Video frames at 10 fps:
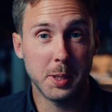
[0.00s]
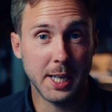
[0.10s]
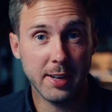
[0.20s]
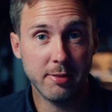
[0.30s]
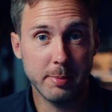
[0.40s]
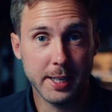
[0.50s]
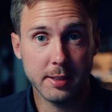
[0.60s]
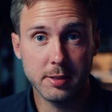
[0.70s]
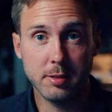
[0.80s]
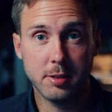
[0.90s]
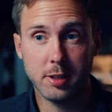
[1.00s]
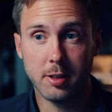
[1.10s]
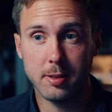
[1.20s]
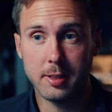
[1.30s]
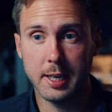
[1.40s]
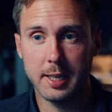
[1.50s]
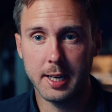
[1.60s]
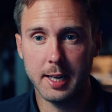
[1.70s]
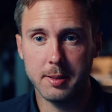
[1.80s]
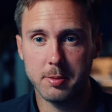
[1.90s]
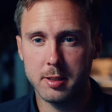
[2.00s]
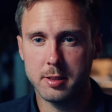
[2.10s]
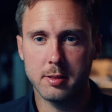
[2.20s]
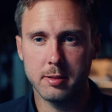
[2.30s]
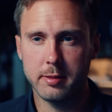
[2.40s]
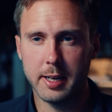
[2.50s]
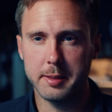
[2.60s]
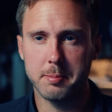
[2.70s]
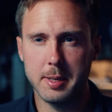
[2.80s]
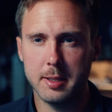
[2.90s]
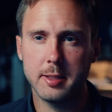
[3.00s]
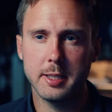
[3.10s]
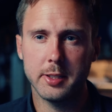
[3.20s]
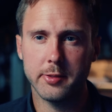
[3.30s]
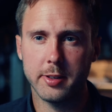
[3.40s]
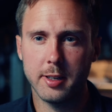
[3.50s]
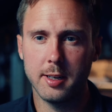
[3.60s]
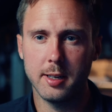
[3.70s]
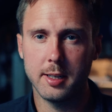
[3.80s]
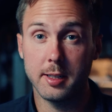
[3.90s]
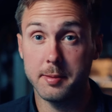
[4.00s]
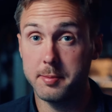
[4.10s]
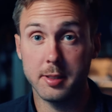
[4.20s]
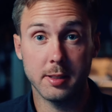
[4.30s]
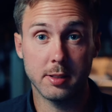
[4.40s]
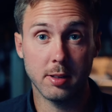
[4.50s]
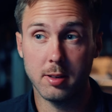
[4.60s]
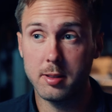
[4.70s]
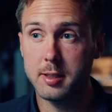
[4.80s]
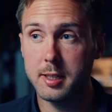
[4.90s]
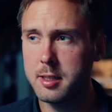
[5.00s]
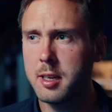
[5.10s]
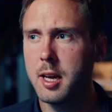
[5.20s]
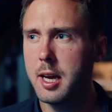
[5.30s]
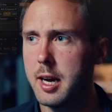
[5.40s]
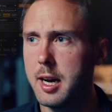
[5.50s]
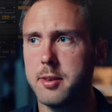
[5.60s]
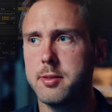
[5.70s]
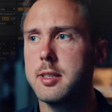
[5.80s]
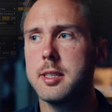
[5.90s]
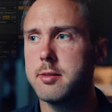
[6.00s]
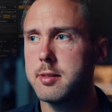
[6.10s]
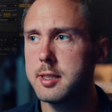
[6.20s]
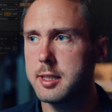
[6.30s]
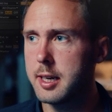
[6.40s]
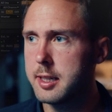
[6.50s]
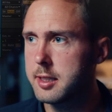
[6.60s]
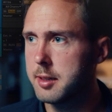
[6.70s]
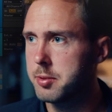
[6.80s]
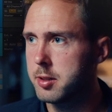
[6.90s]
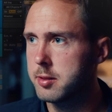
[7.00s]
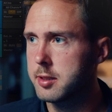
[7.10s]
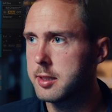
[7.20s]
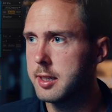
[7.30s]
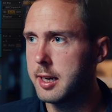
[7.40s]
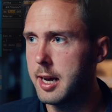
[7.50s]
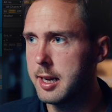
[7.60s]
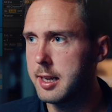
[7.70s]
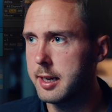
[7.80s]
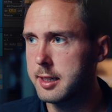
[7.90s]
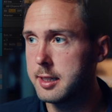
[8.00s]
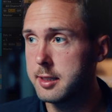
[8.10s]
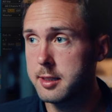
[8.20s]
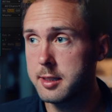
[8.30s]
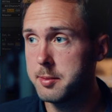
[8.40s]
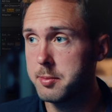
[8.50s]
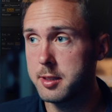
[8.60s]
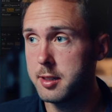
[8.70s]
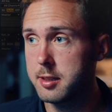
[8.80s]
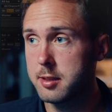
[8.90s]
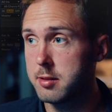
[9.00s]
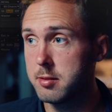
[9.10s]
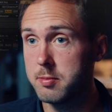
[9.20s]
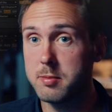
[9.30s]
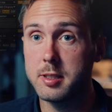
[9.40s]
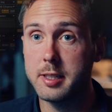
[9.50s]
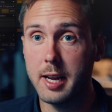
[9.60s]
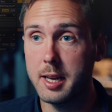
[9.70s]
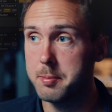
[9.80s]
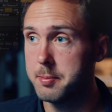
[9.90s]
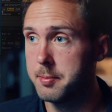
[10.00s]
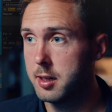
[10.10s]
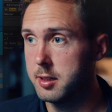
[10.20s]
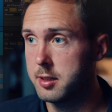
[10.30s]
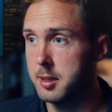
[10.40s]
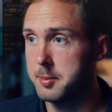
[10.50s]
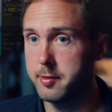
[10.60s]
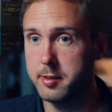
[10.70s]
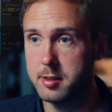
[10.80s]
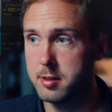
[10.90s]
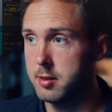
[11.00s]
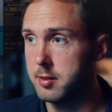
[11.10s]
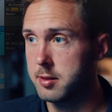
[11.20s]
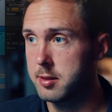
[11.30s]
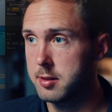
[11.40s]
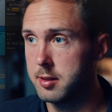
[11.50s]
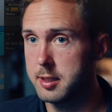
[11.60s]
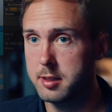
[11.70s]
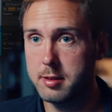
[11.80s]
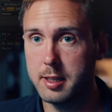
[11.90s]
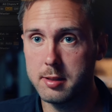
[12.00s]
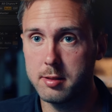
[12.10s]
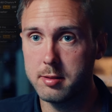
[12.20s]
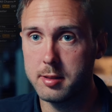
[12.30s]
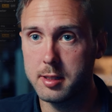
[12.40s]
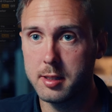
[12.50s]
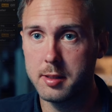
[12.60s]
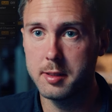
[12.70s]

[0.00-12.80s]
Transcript: When I have made a new song and I want to write melodies for the song, then a really nice approach that I like is simply just to jam on top of the song. So let's try to do it.